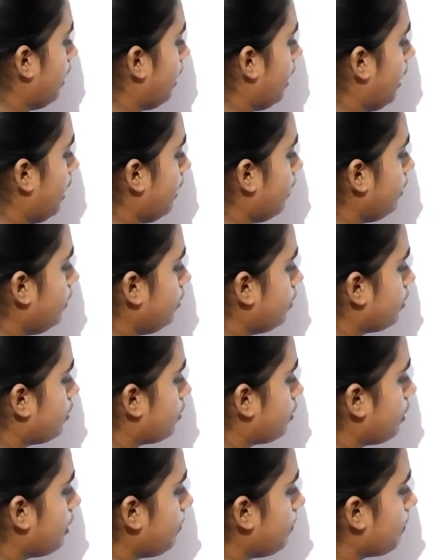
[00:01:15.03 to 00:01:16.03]
and
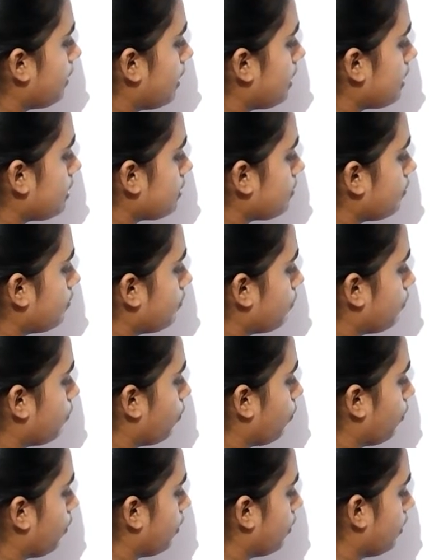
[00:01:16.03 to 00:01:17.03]
3 plus
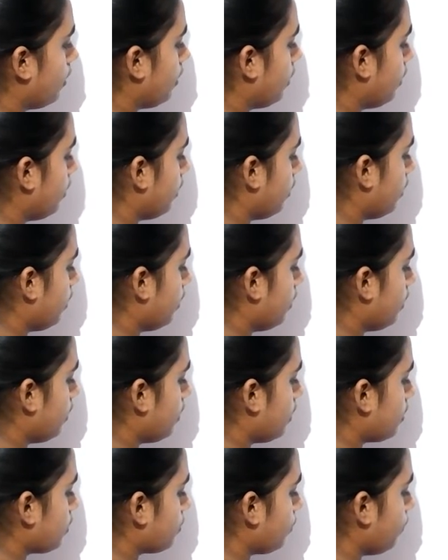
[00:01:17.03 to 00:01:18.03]
4.
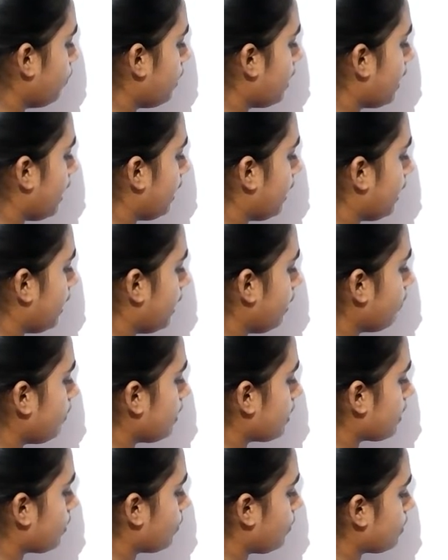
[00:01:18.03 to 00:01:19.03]
So we get
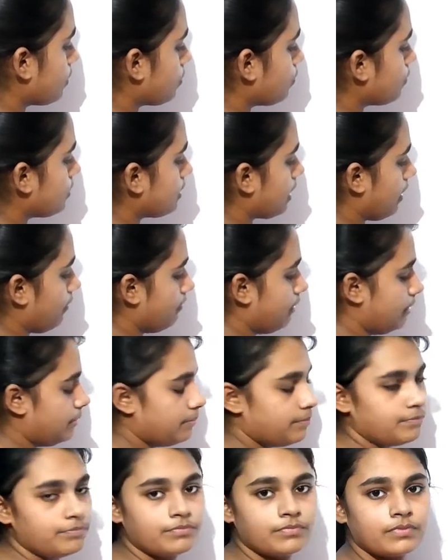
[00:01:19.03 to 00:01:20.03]
a1 equals to 7.
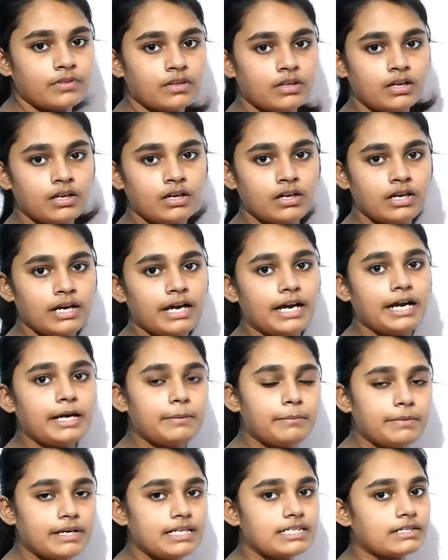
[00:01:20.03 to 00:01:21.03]

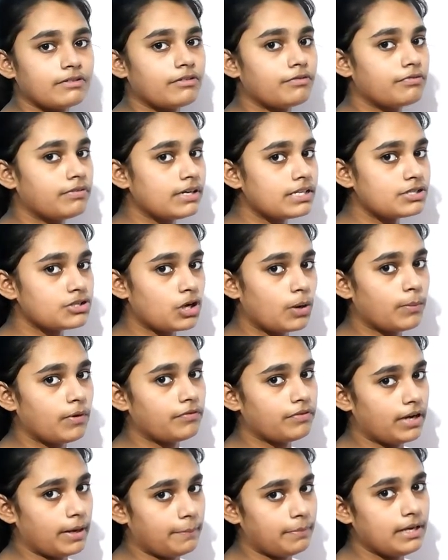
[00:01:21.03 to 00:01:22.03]
It means our first term of
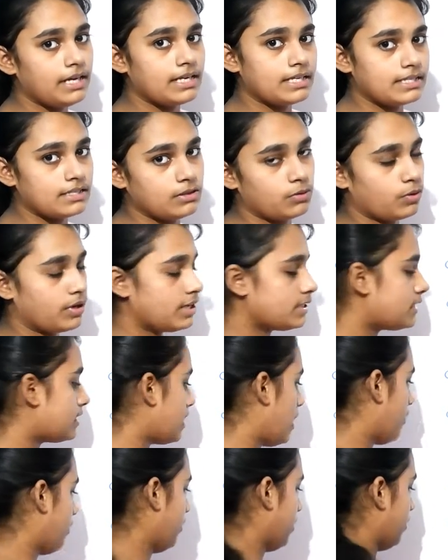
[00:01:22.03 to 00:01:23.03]
AP is known as
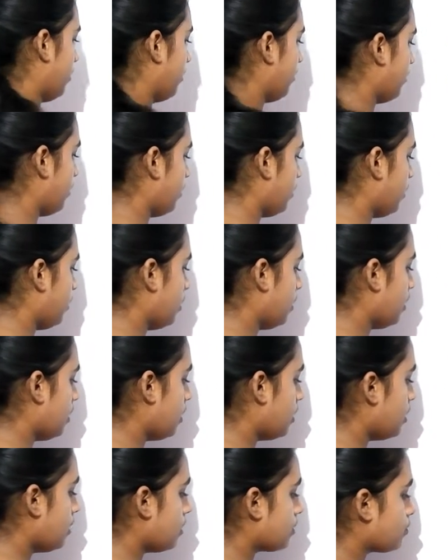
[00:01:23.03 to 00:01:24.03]
7.
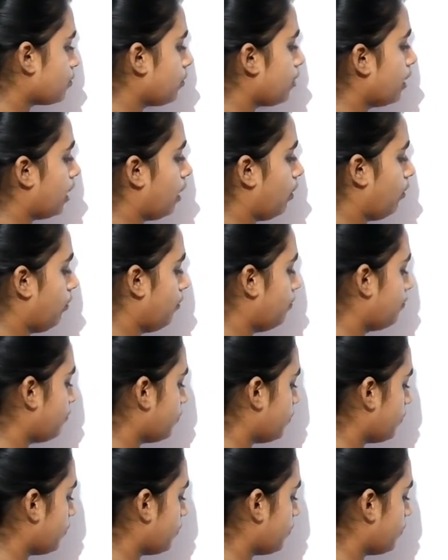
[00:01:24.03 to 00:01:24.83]
So now,